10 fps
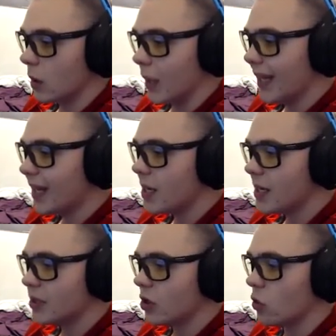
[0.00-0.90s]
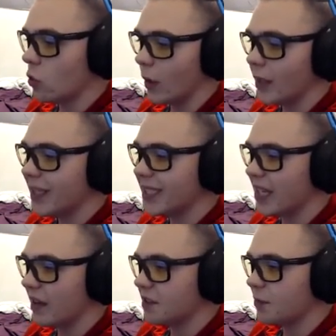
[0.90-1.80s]
So Atlanta is in a
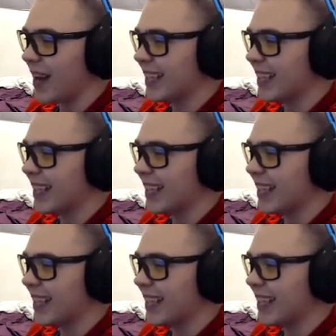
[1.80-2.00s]
really tough